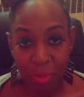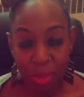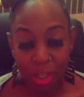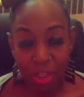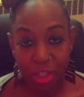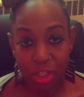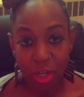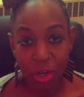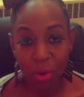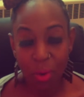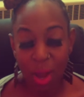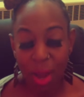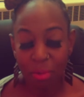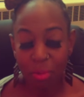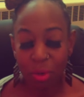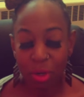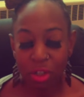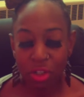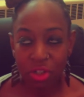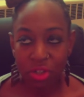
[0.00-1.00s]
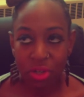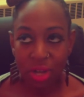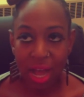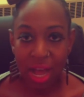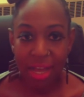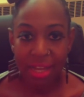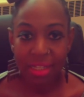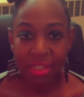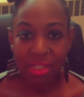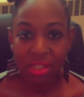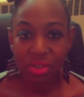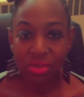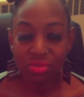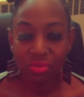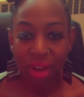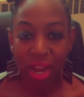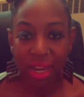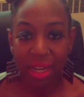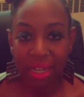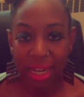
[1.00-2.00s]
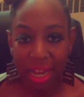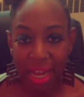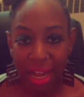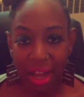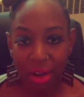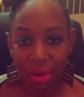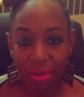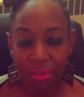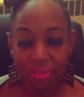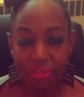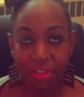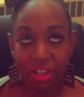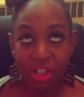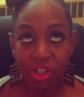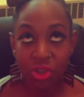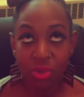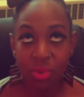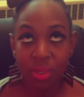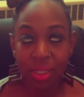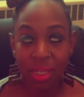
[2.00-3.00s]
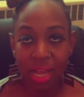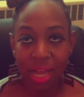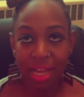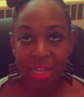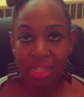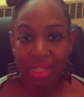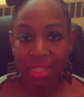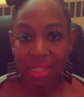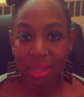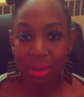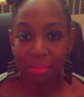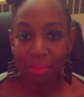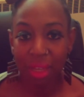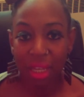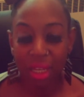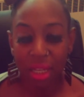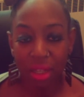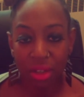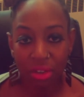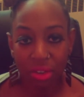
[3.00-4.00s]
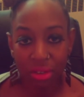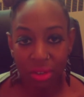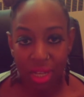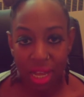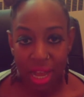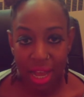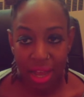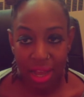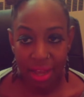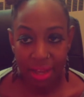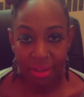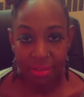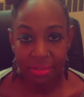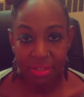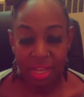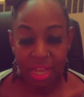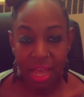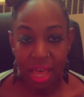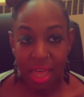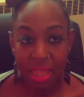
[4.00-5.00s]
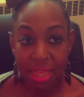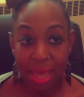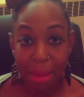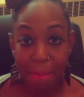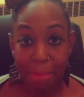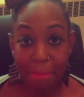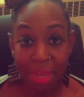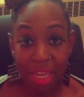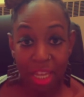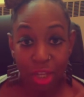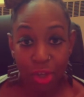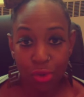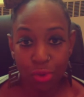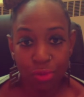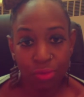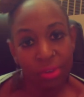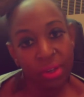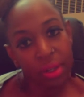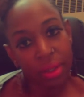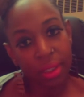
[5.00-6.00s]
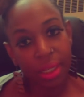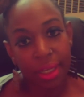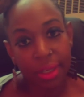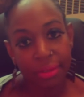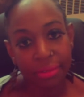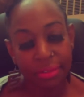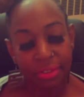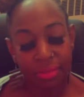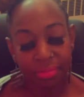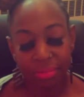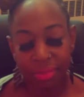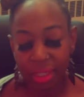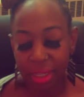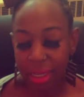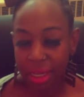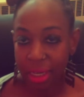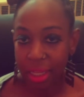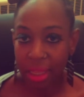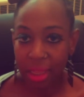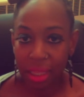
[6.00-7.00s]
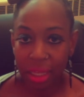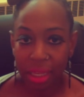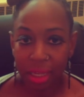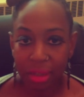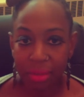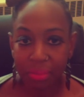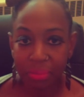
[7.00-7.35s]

So I want you guys to right now visualize something in your lives that make you feel loved. Anything.